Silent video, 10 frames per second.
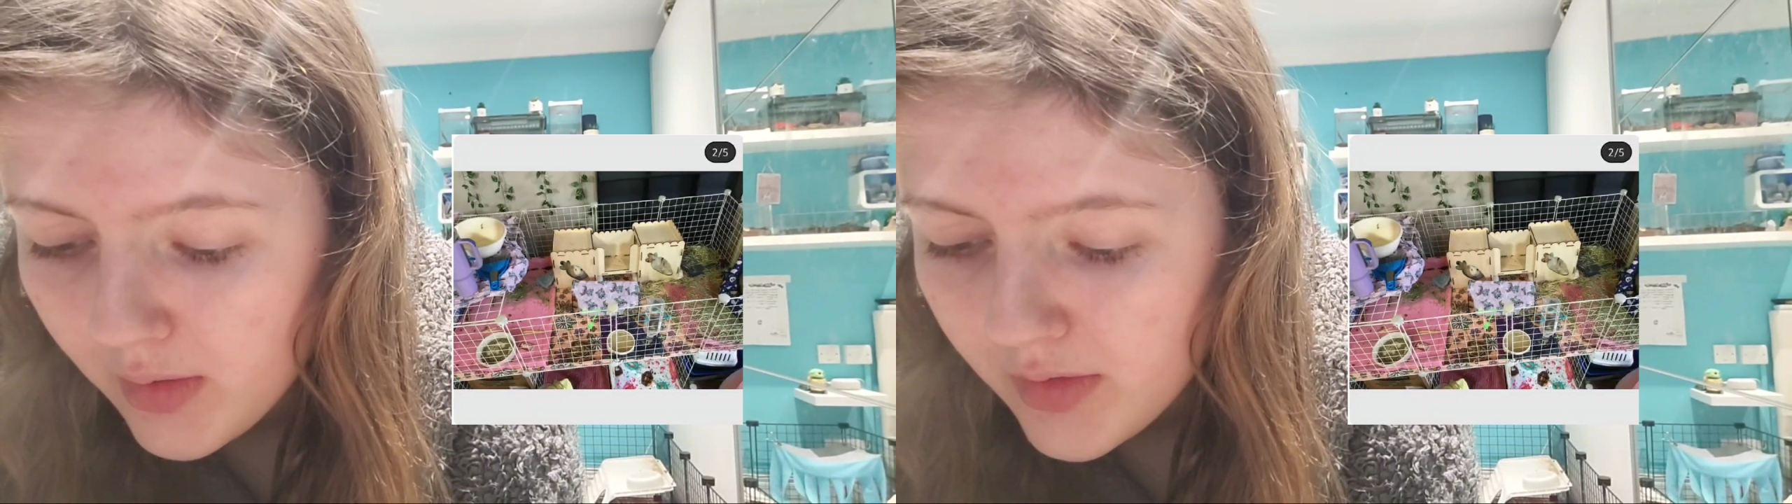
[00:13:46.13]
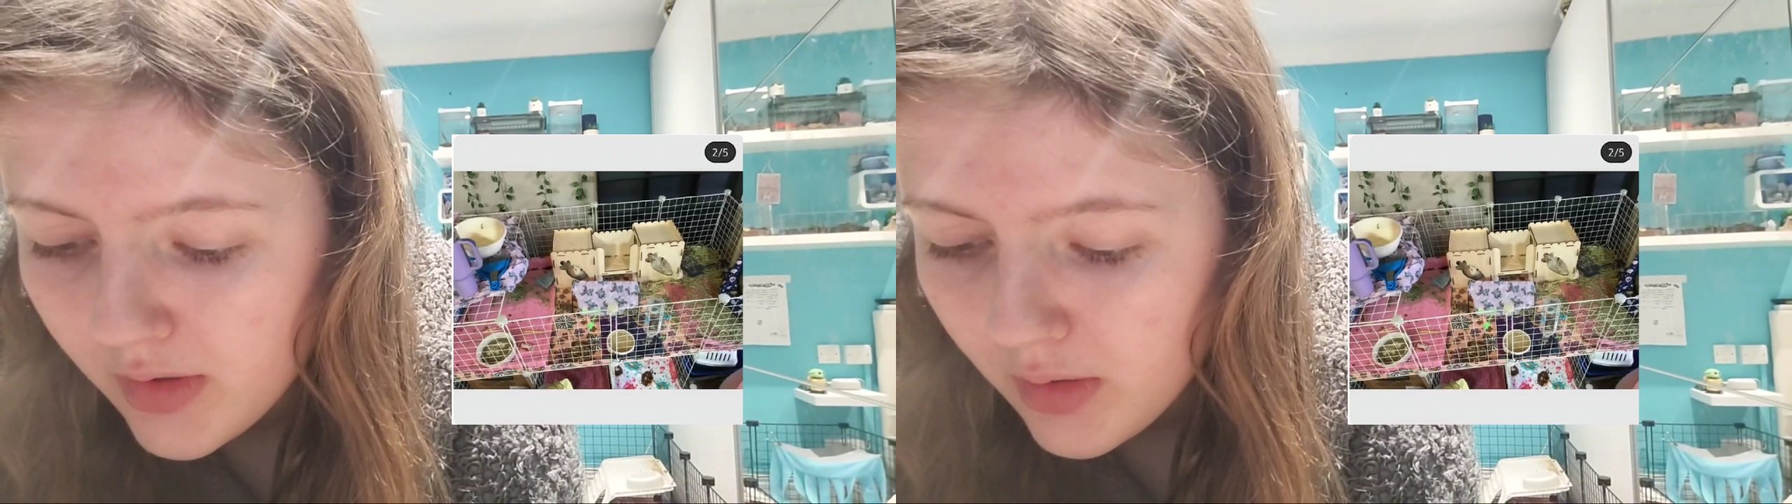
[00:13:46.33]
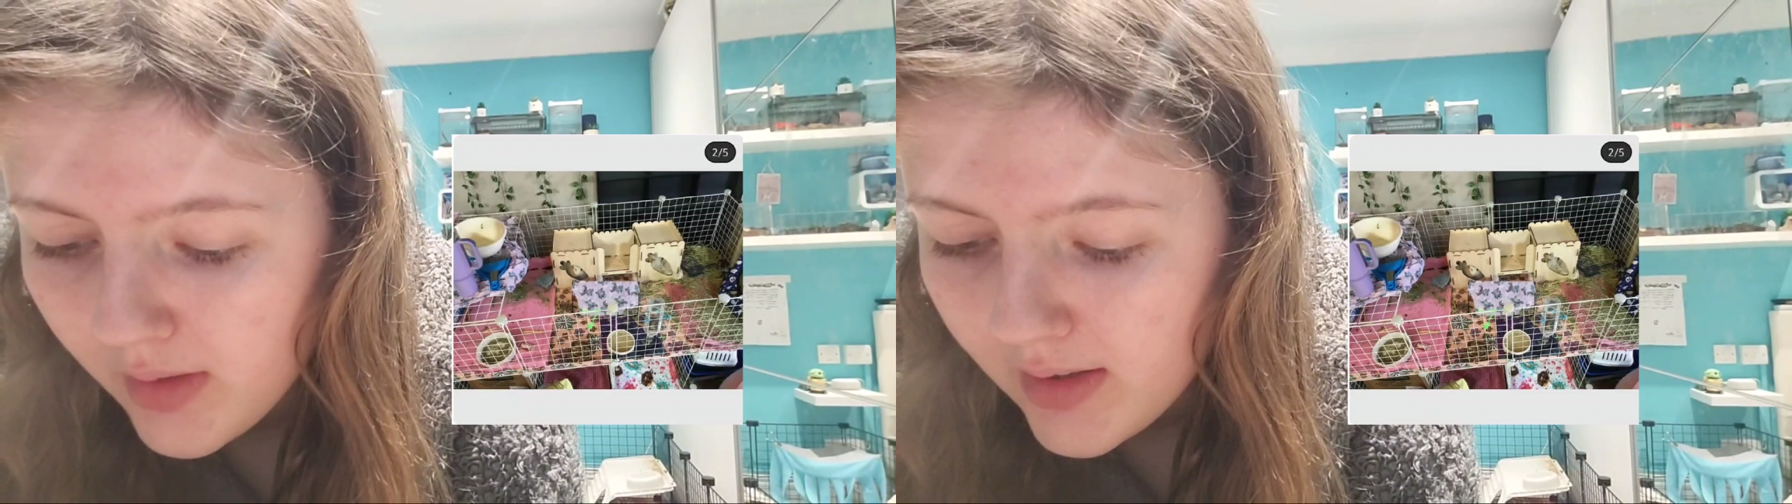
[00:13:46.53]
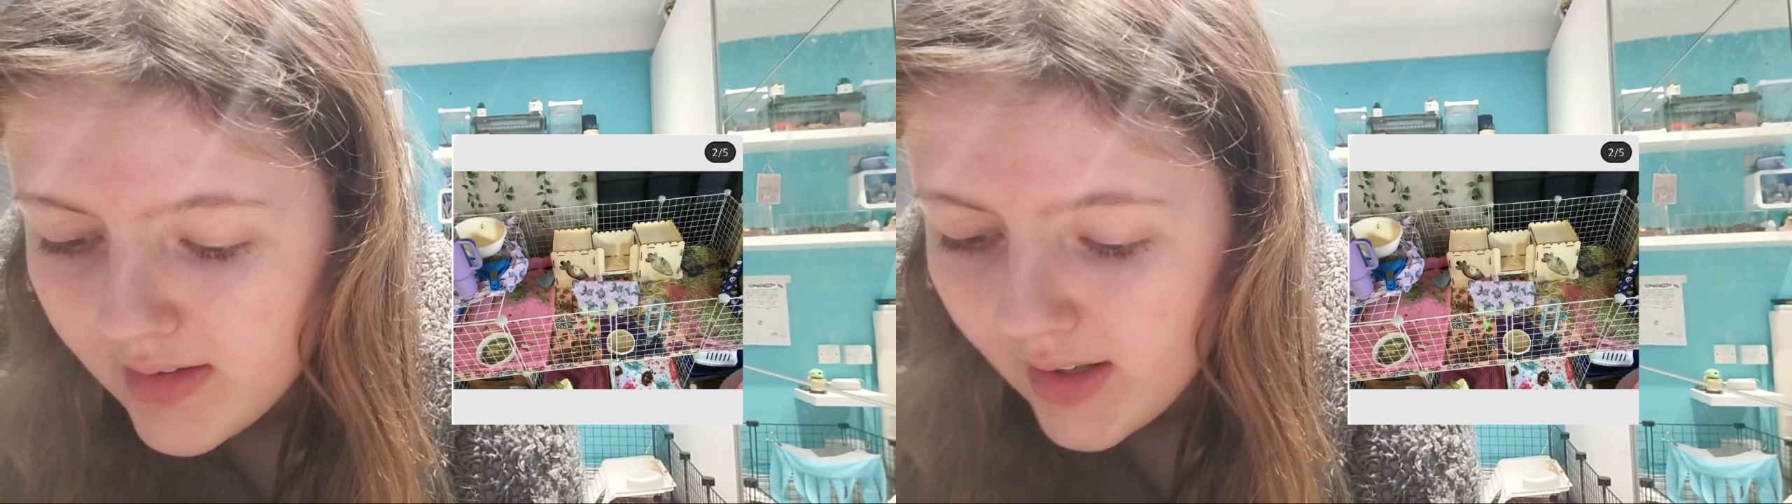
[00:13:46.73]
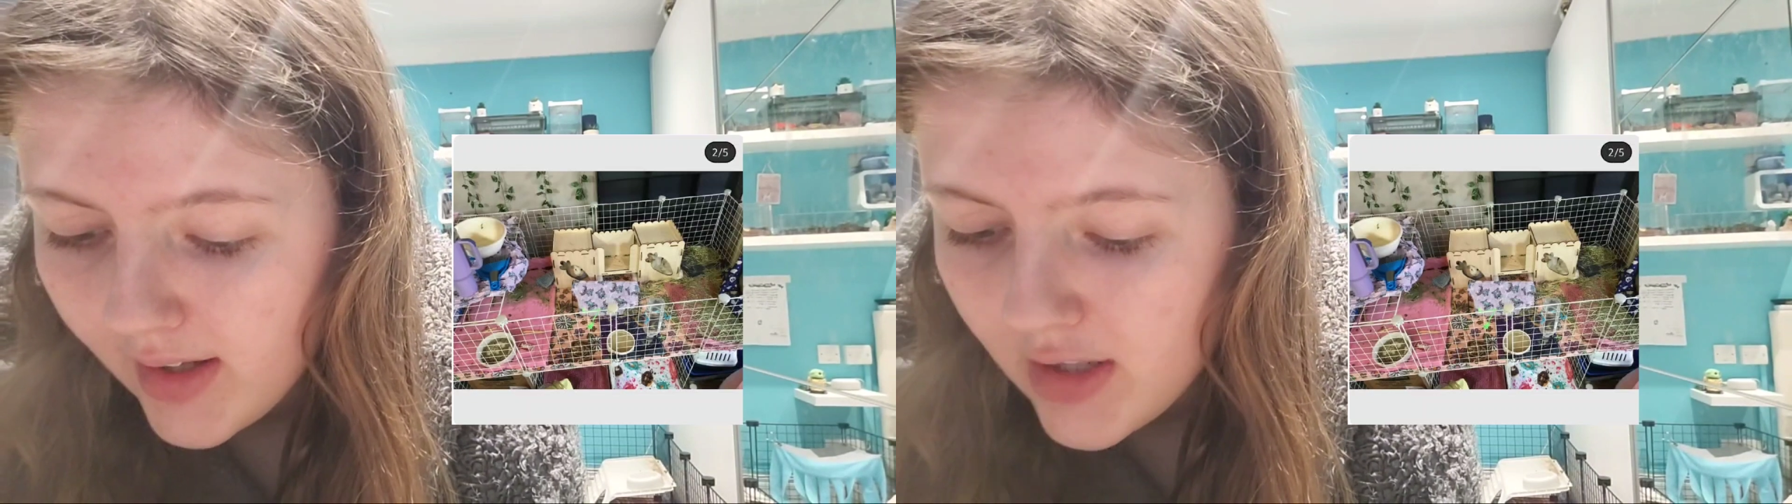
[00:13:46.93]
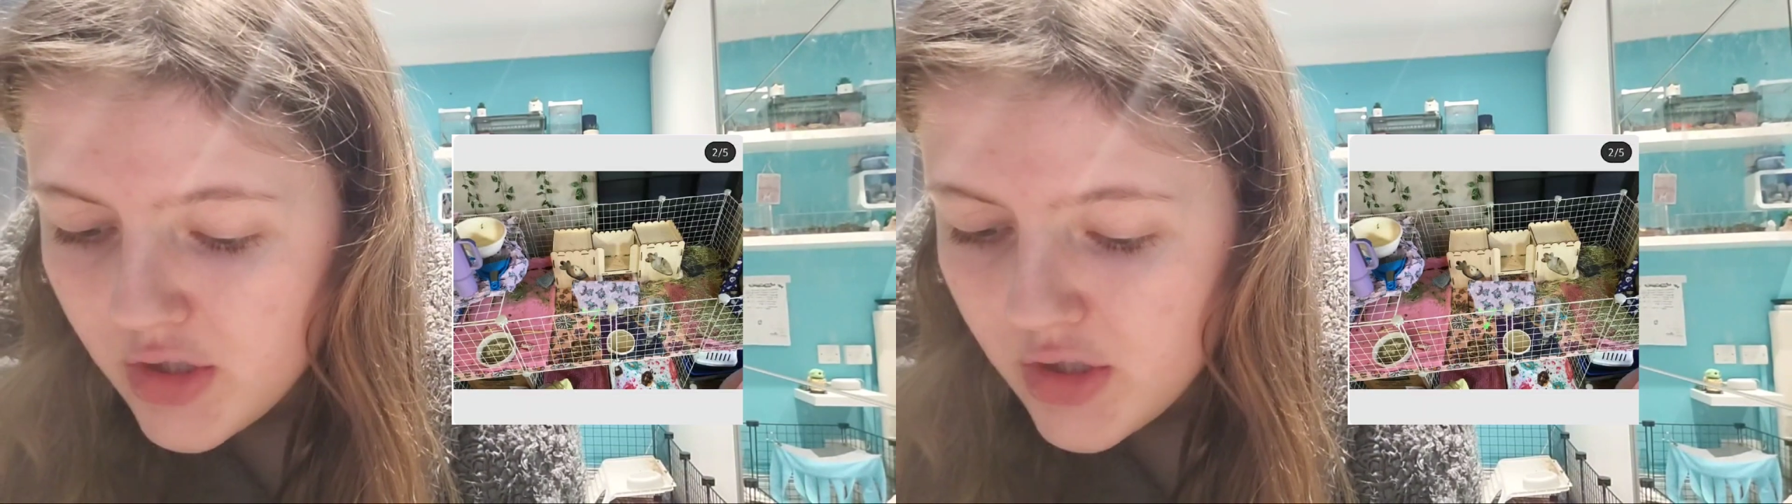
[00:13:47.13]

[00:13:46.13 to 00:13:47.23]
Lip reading: So it's a